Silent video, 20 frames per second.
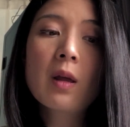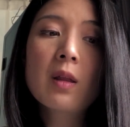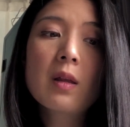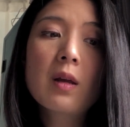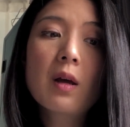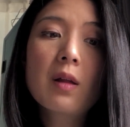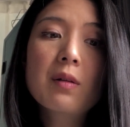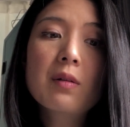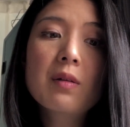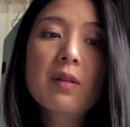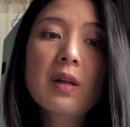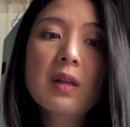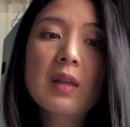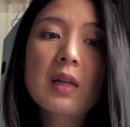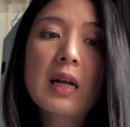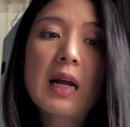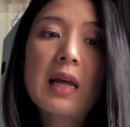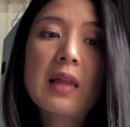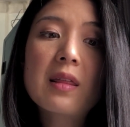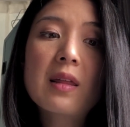The other thing
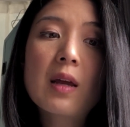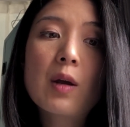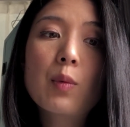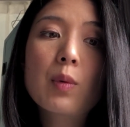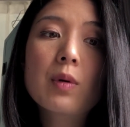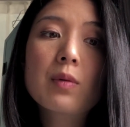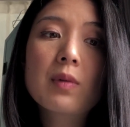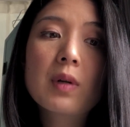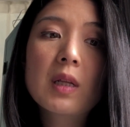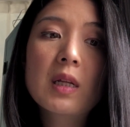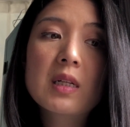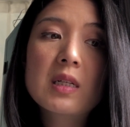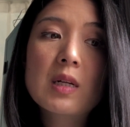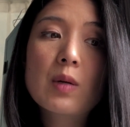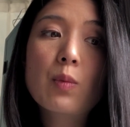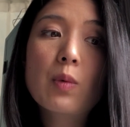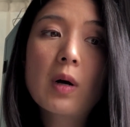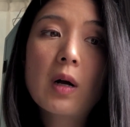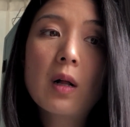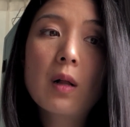that I think we really
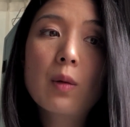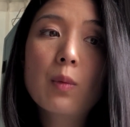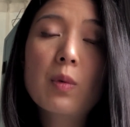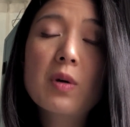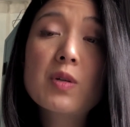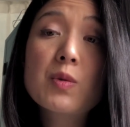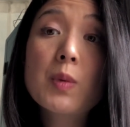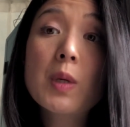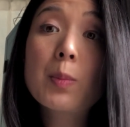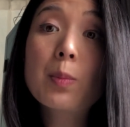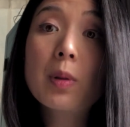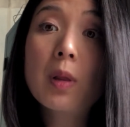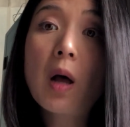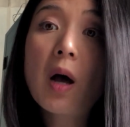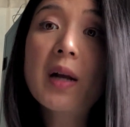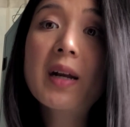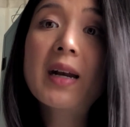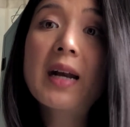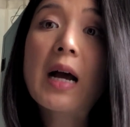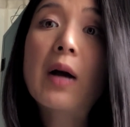did well was we
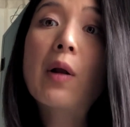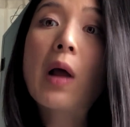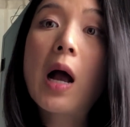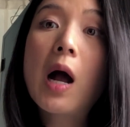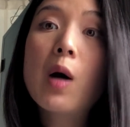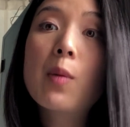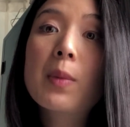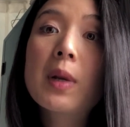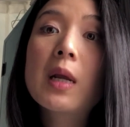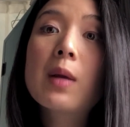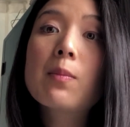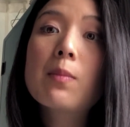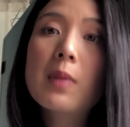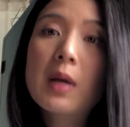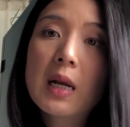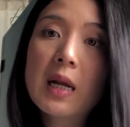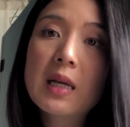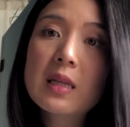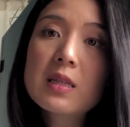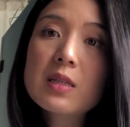plotted out how many
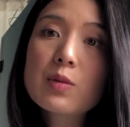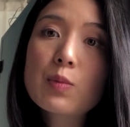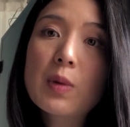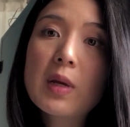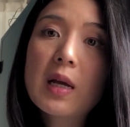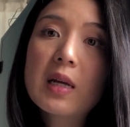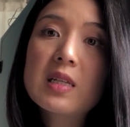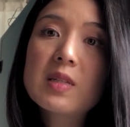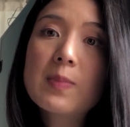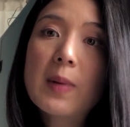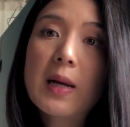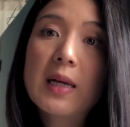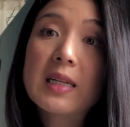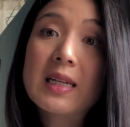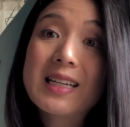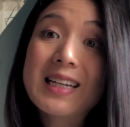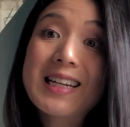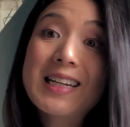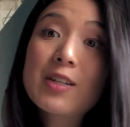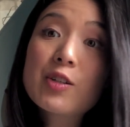minutes we
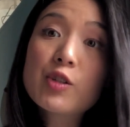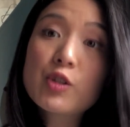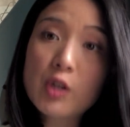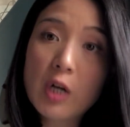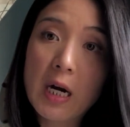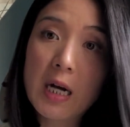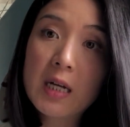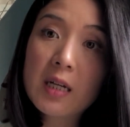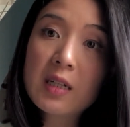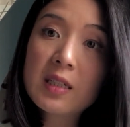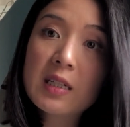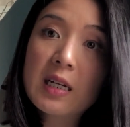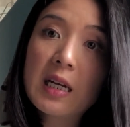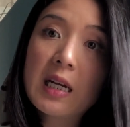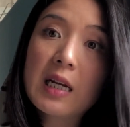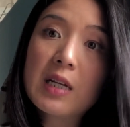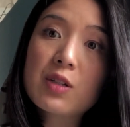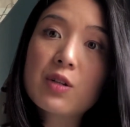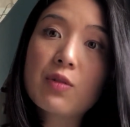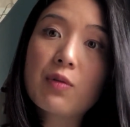expected each child
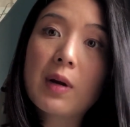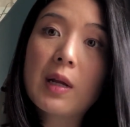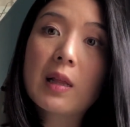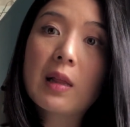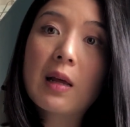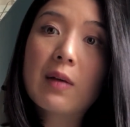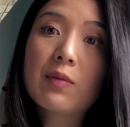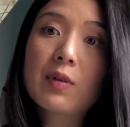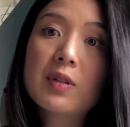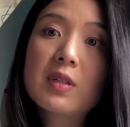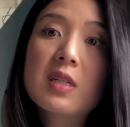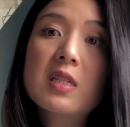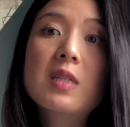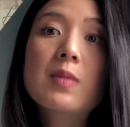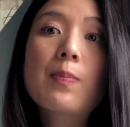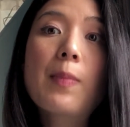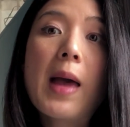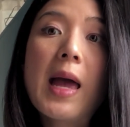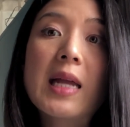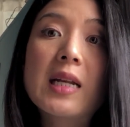at each grade level to
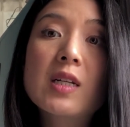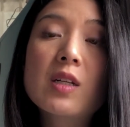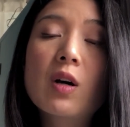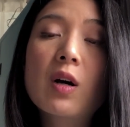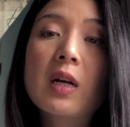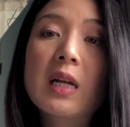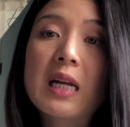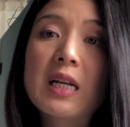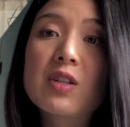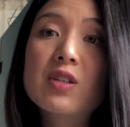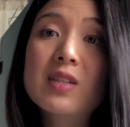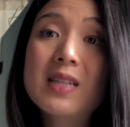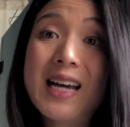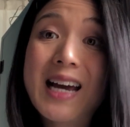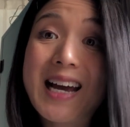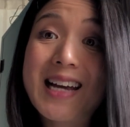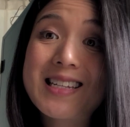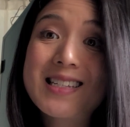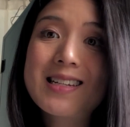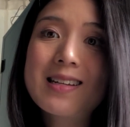spend on each
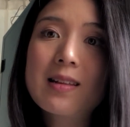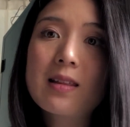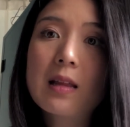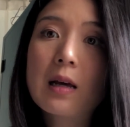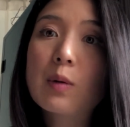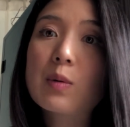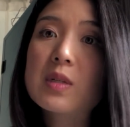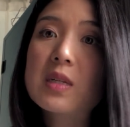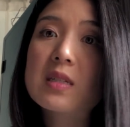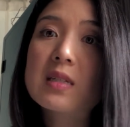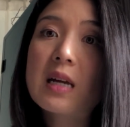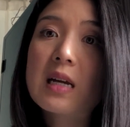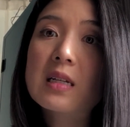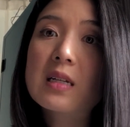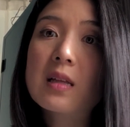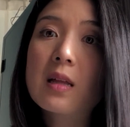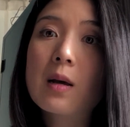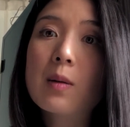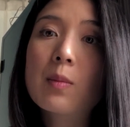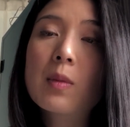task that was assigned
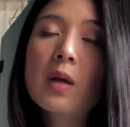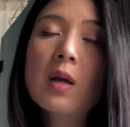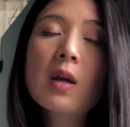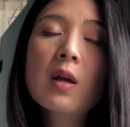to them